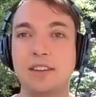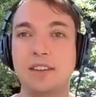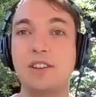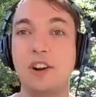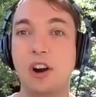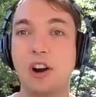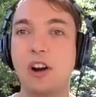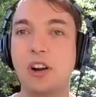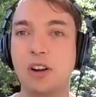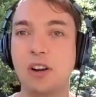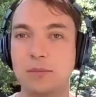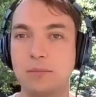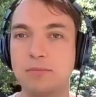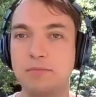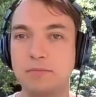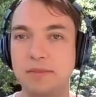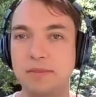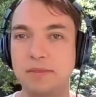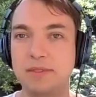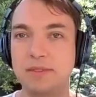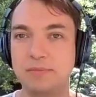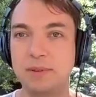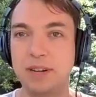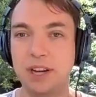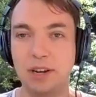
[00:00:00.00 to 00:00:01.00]
dark
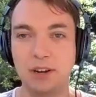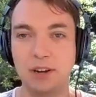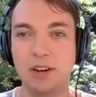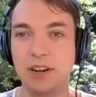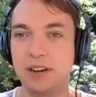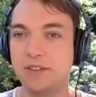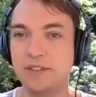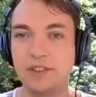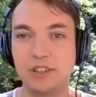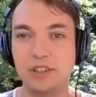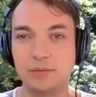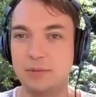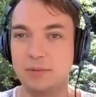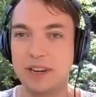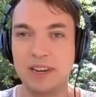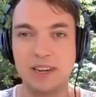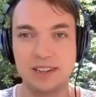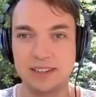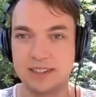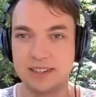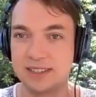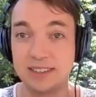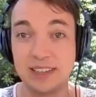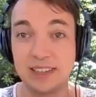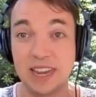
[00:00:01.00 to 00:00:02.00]
period of just being a
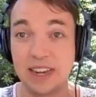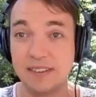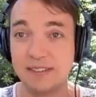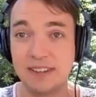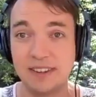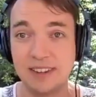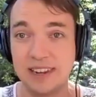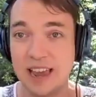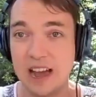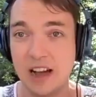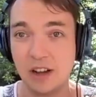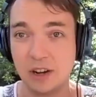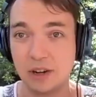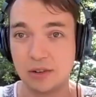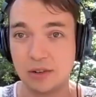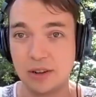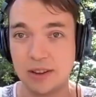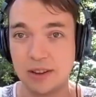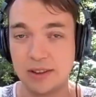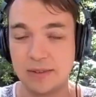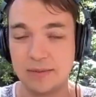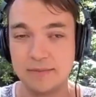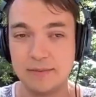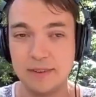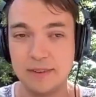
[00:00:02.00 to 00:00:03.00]
slave to the
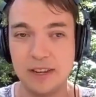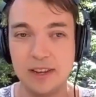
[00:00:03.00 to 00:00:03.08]
algorithm